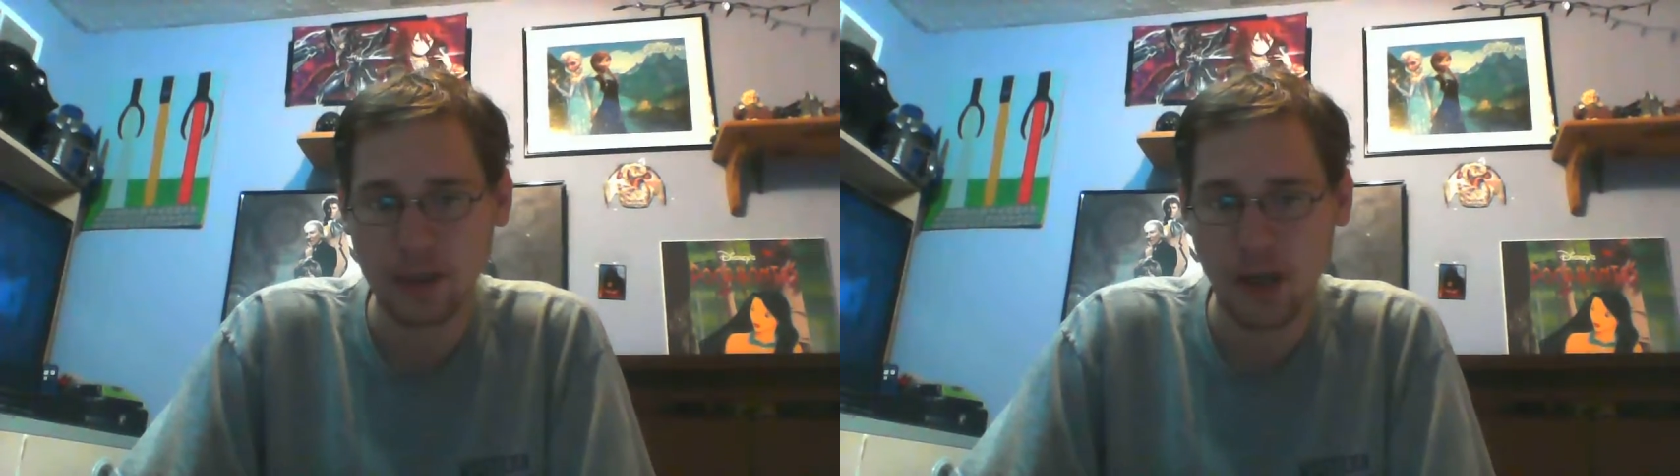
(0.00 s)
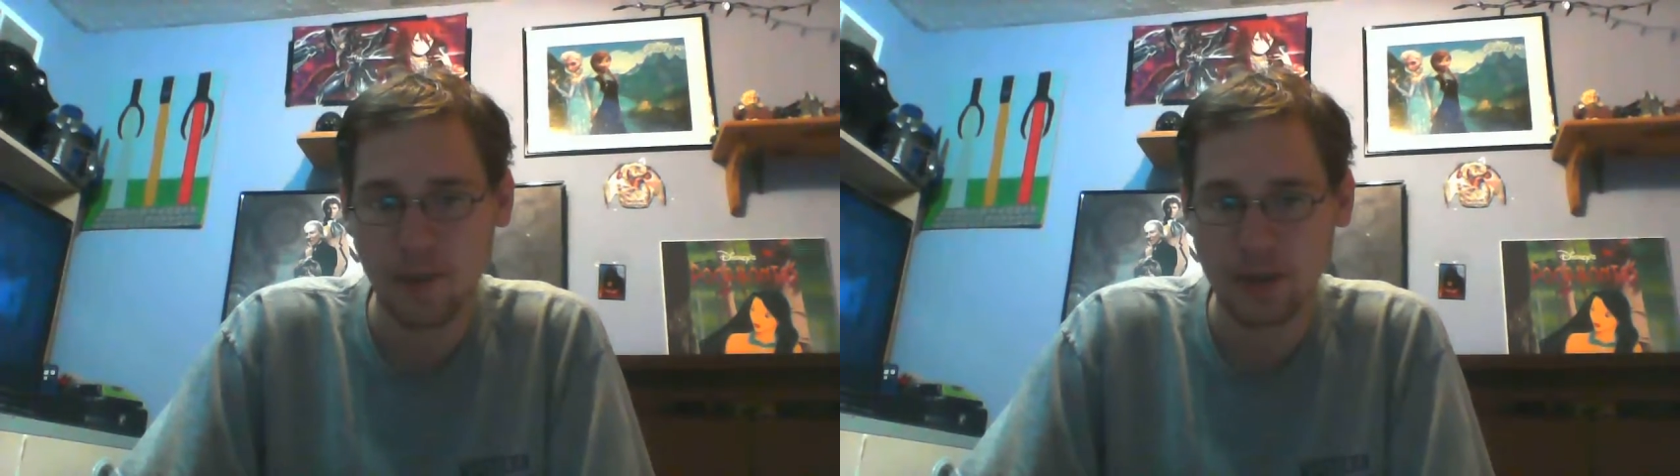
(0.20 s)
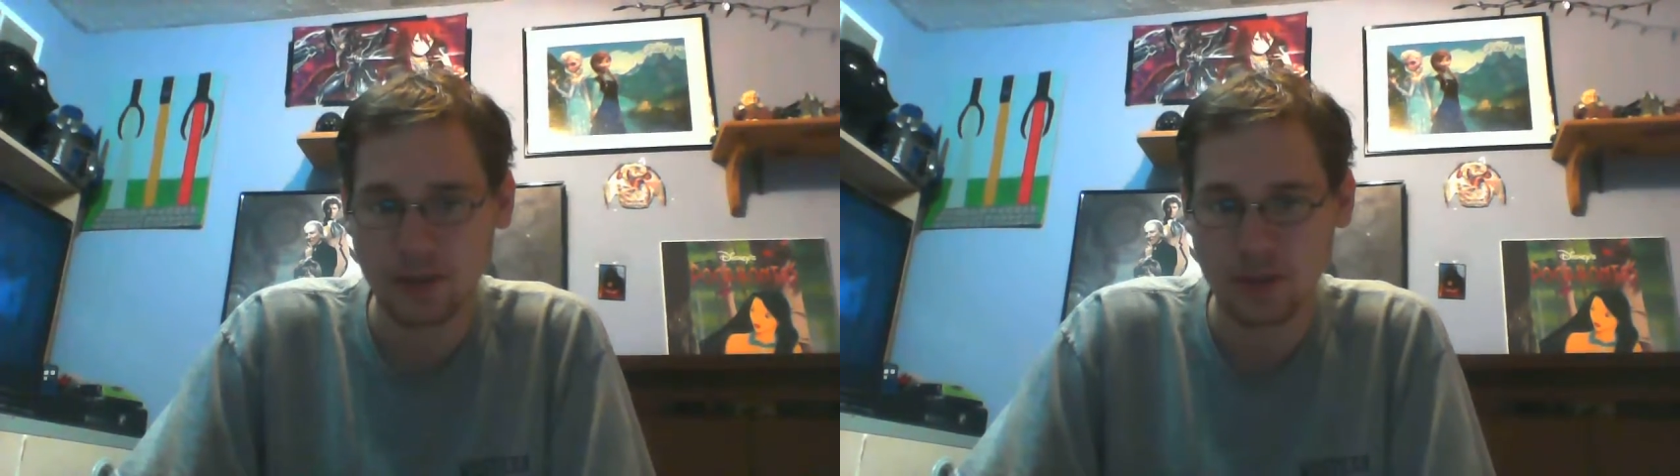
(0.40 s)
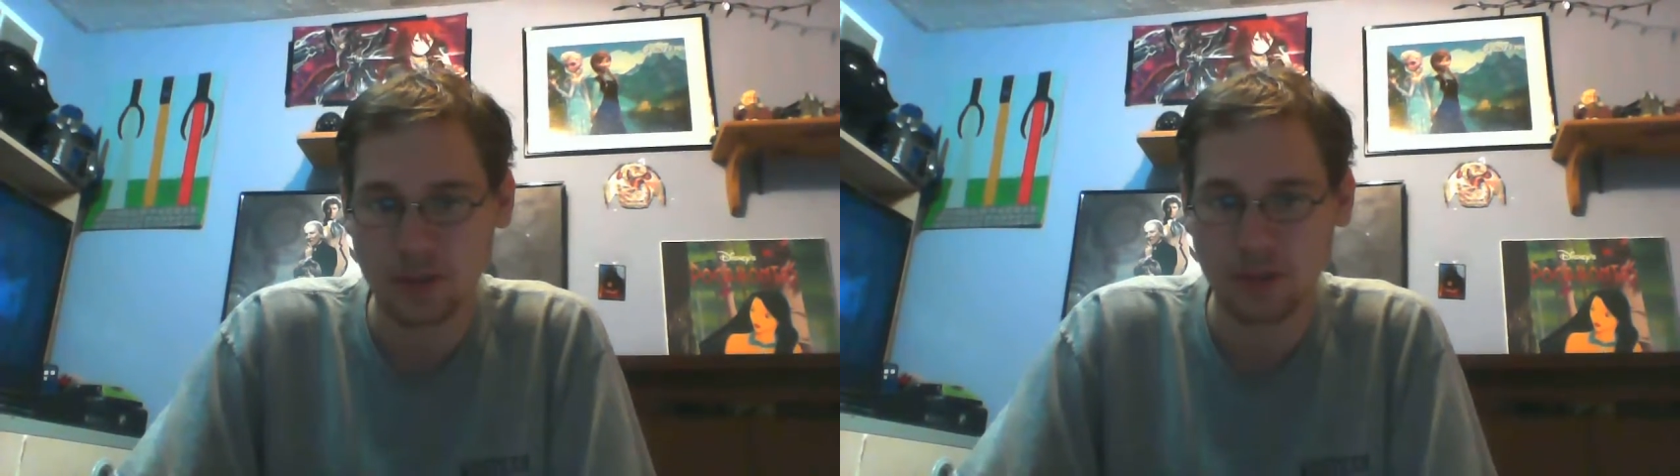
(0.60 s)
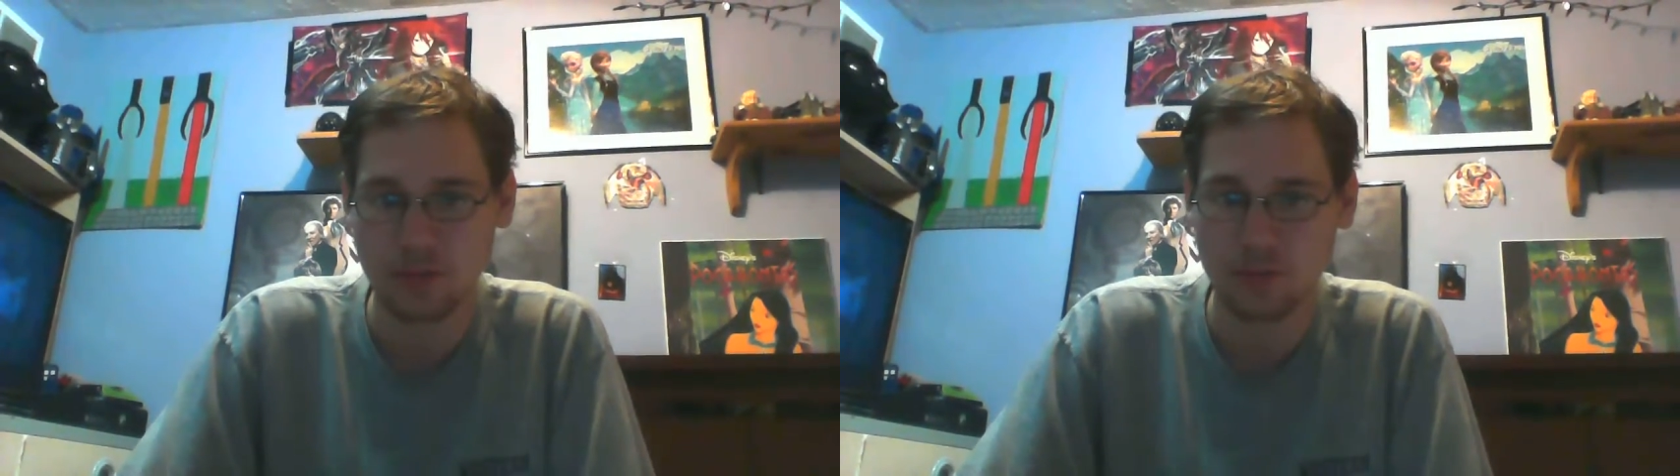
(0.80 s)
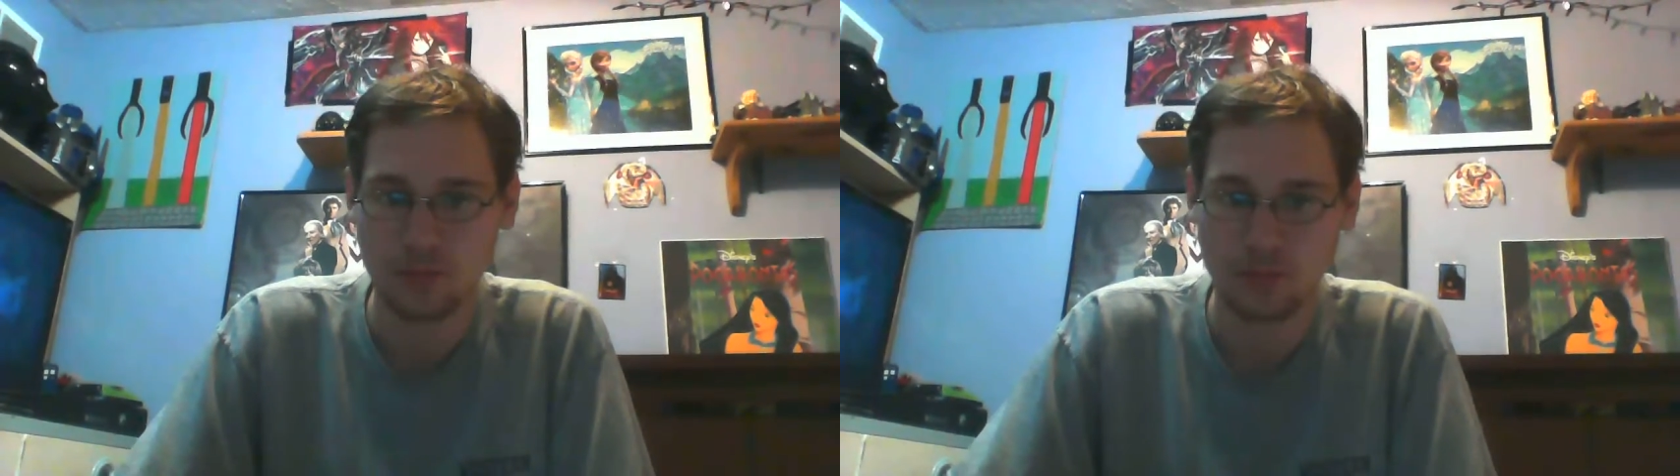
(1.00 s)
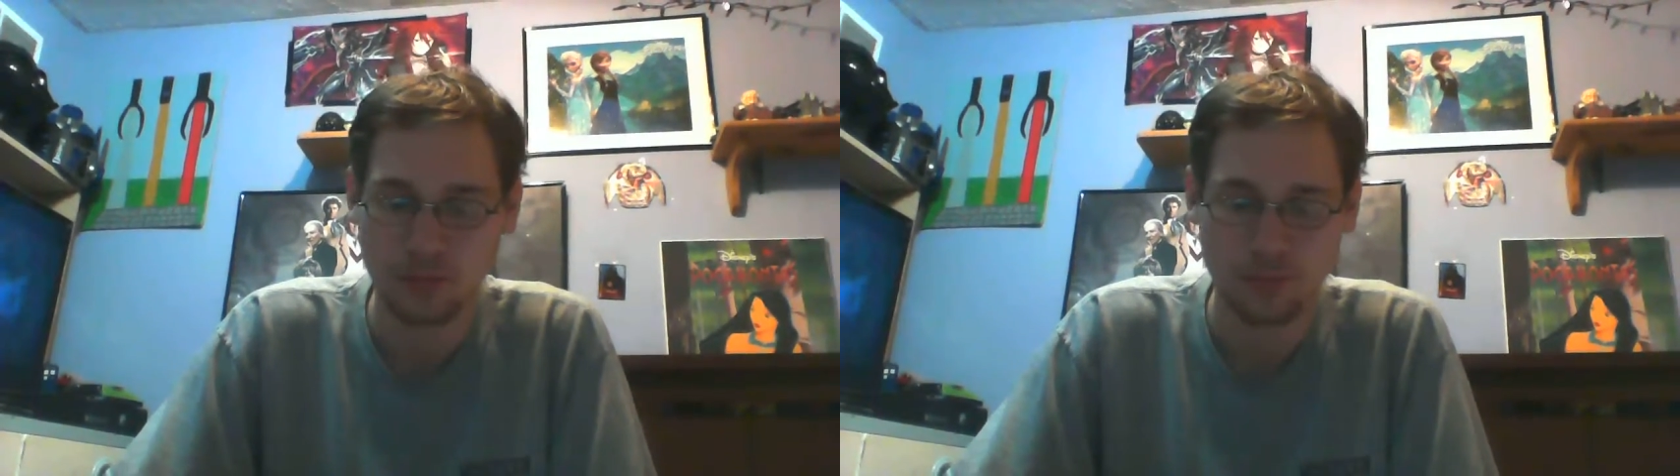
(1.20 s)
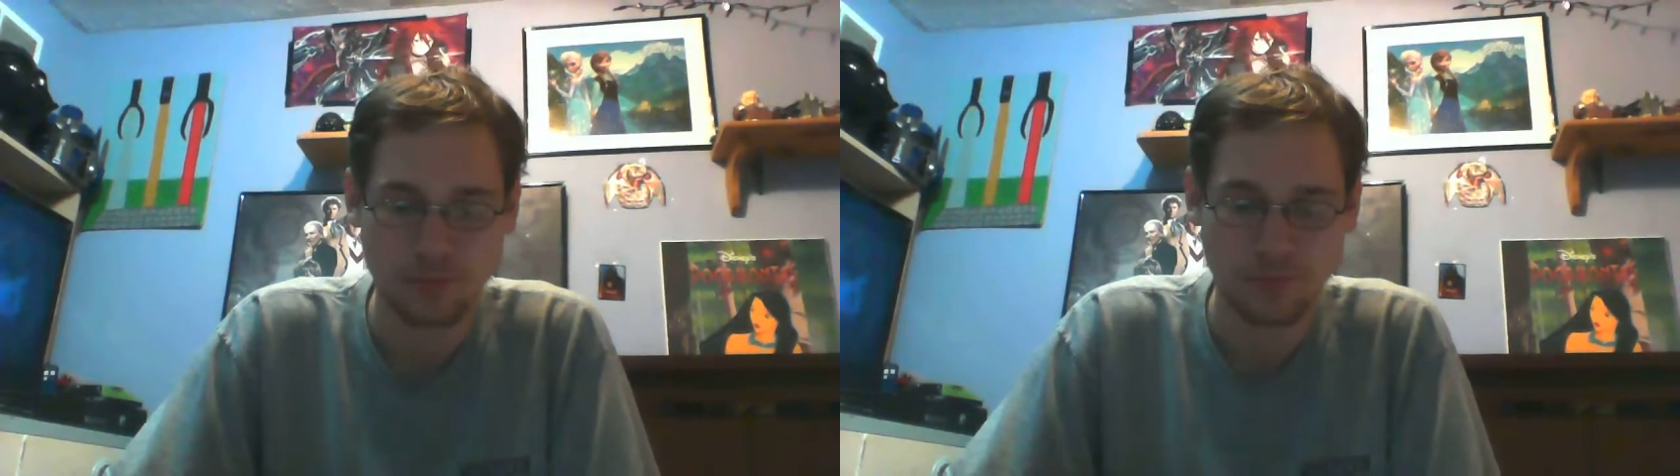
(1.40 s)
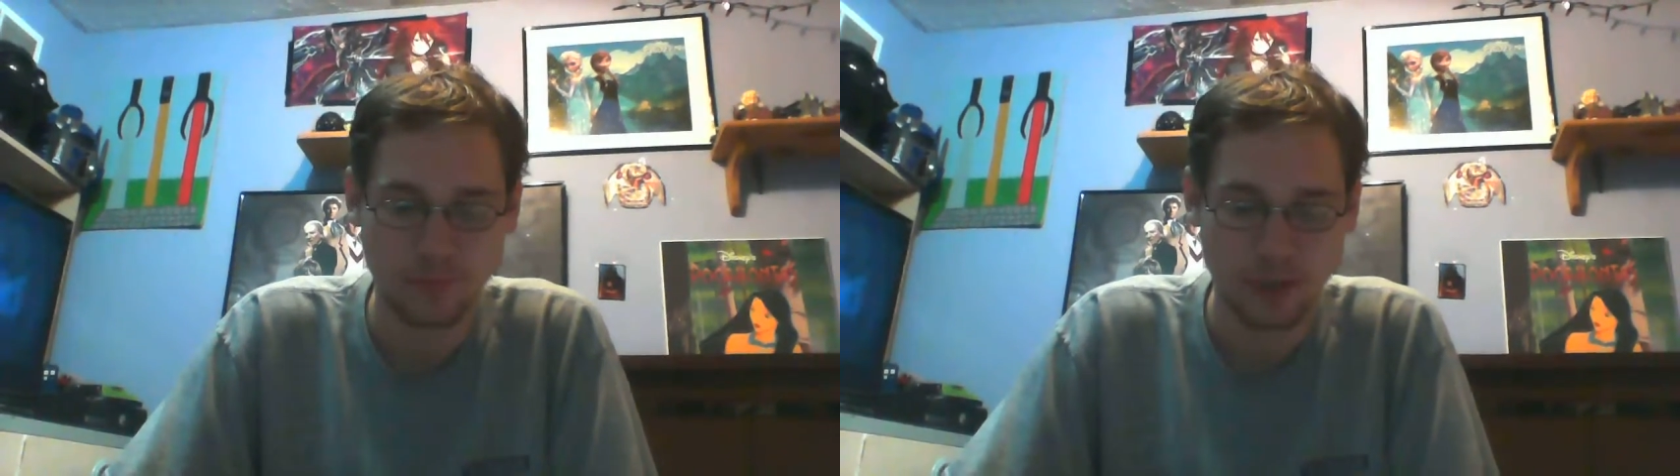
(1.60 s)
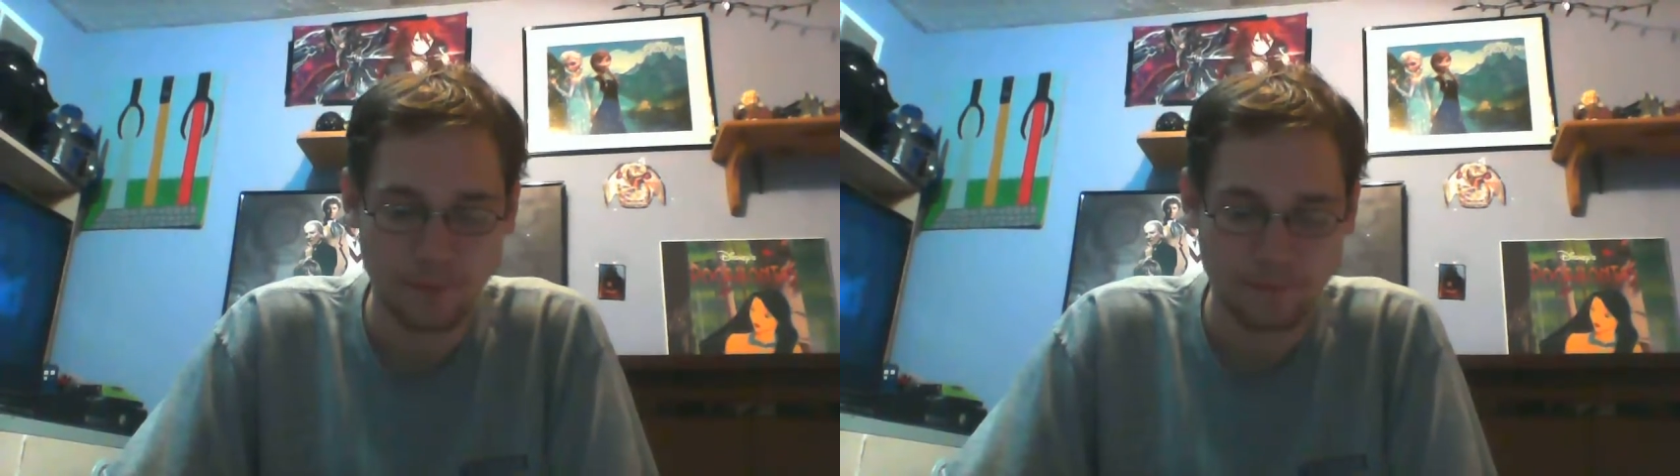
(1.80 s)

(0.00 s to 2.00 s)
comments, yeah.